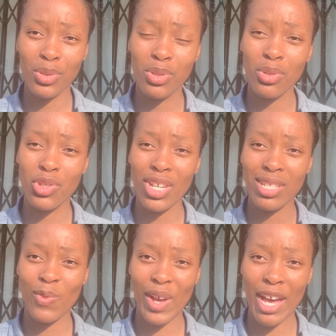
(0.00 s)
do
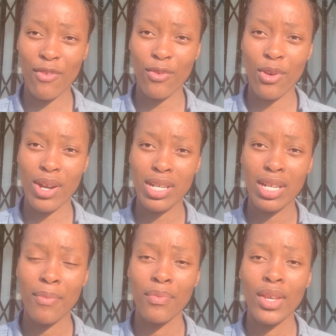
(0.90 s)
just fine for it.
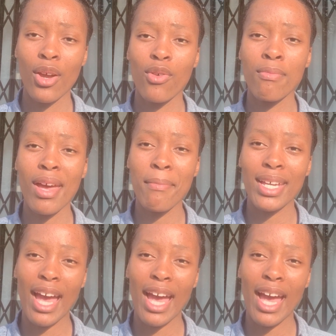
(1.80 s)
Remember,